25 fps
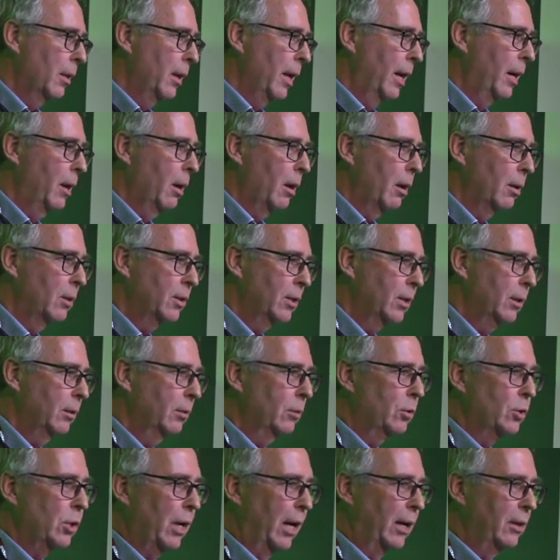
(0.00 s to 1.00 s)
they are
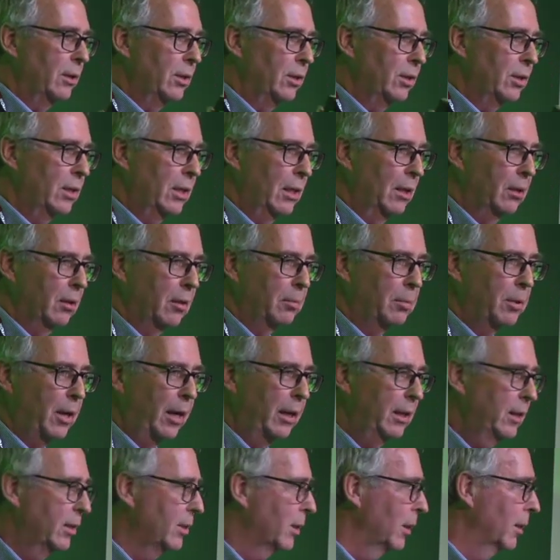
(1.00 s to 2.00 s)
still trying to steer the
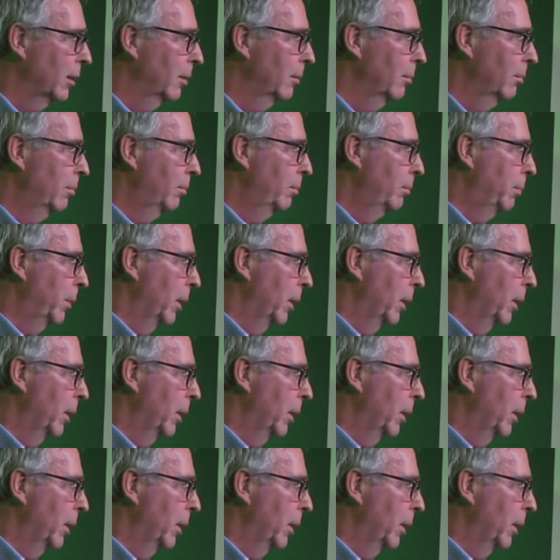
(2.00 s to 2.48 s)
pricing,